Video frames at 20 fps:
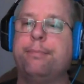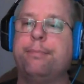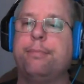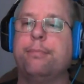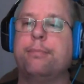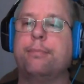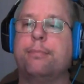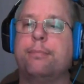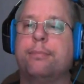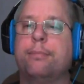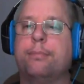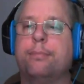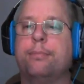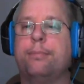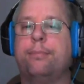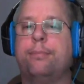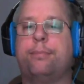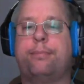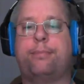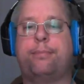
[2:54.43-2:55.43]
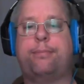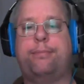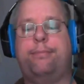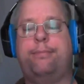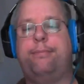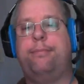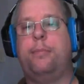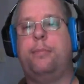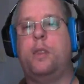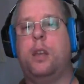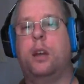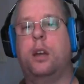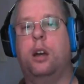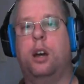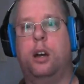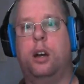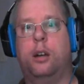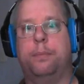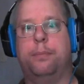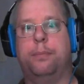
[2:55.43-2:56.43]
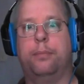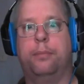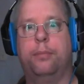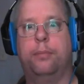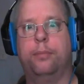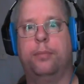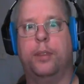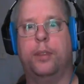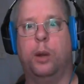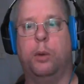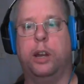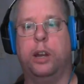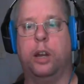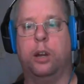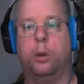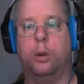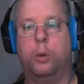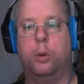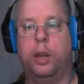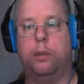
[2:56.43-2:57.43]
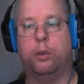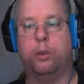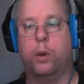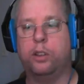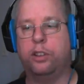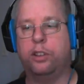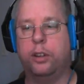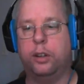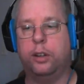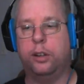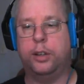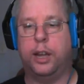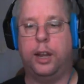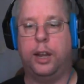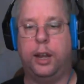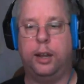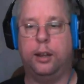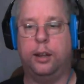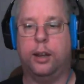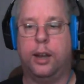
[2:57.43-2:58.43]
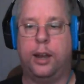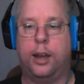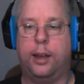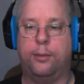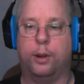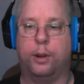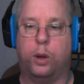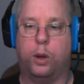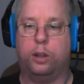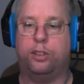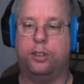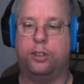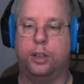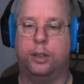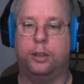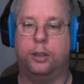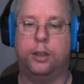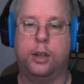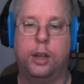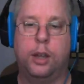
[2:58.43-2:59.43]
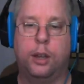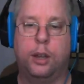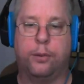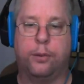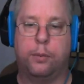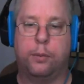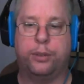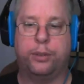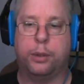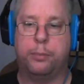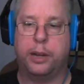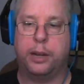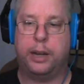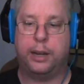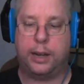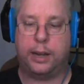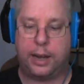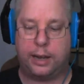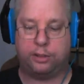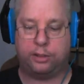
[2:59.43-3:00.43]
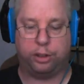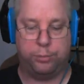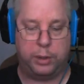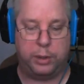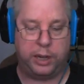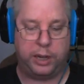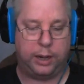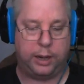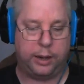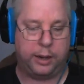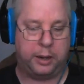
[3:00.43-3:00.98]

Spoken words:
Oh, there we go. We have a question of the day. I have a question from somebody that asked me